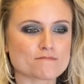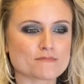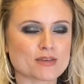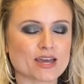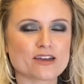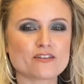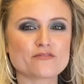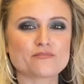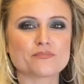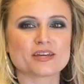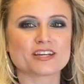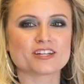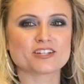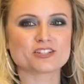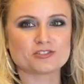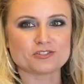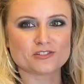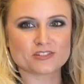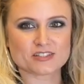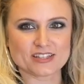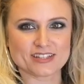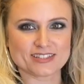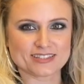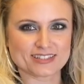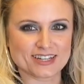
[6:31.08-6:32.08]
I have
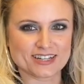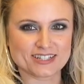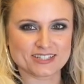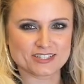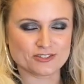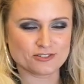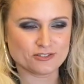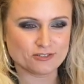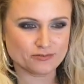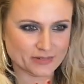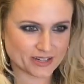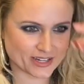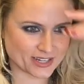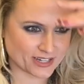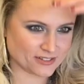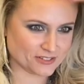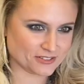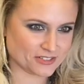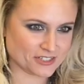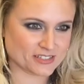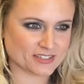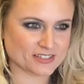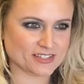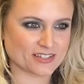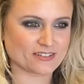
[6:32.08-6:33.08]
pictures like that too. My hair is
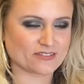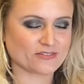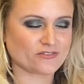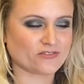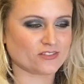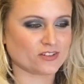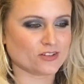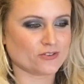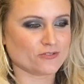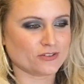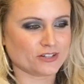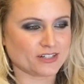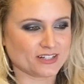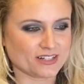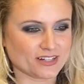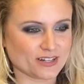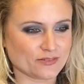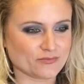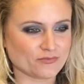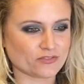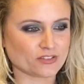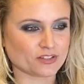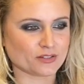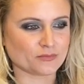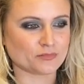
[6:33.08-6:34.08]
just flowing and
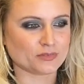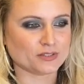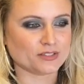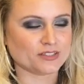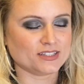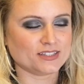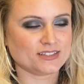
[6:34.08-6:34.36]
I'm flipping.